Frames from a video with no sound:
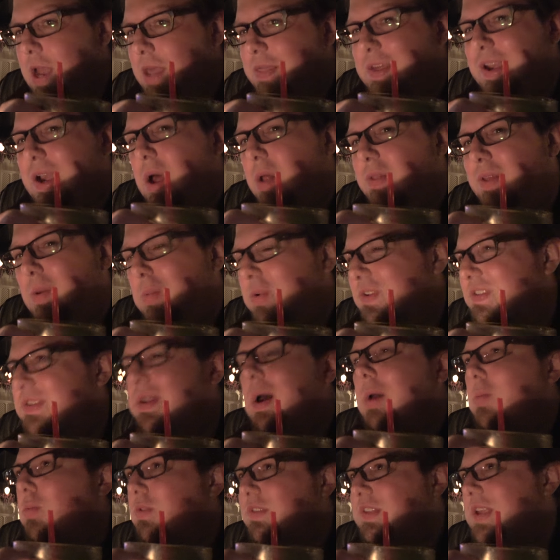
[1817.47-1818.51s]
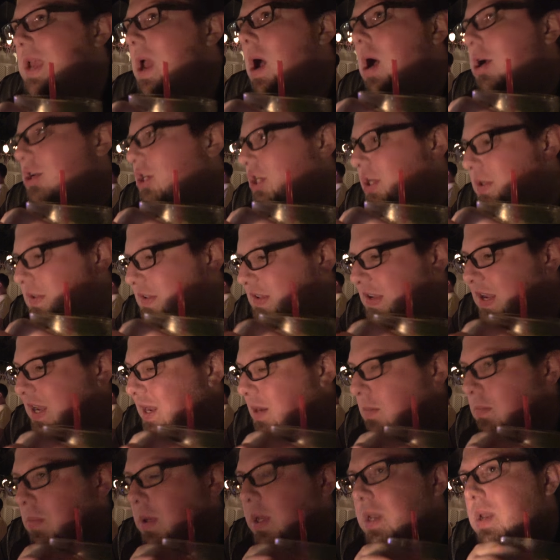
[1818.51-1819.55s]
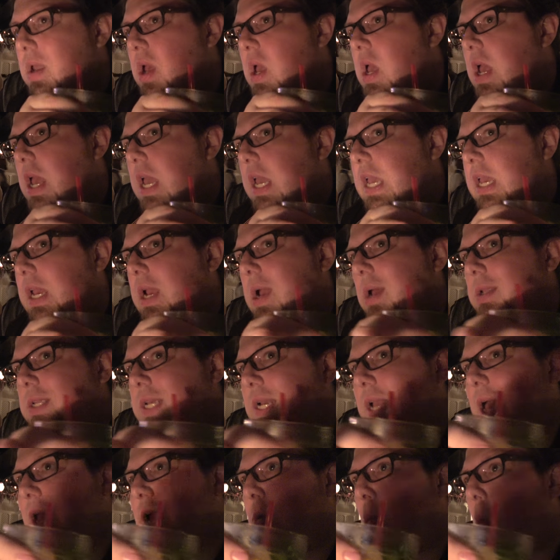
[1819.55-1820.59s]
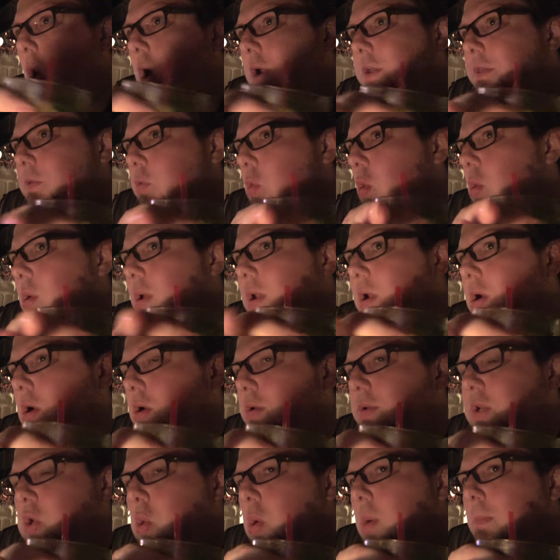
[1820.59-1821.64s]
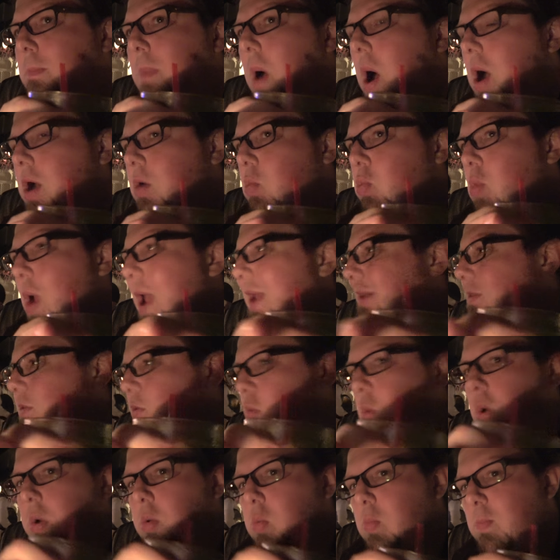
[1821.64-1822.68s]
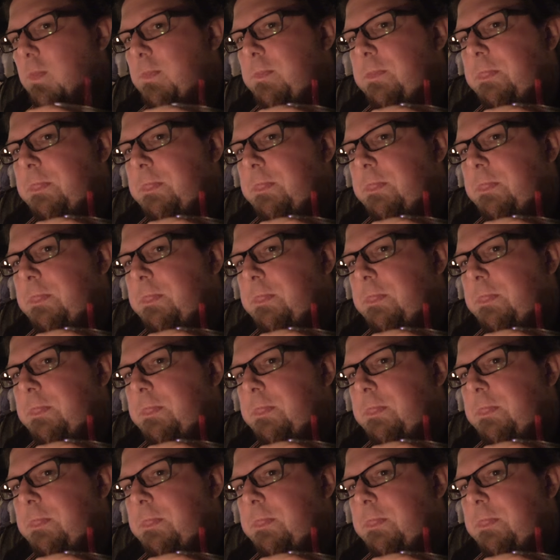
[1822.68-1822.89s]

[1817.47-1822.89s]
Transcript: I think all that was done was the auction scene, but he got to kind of walk through it or do a mock ride through.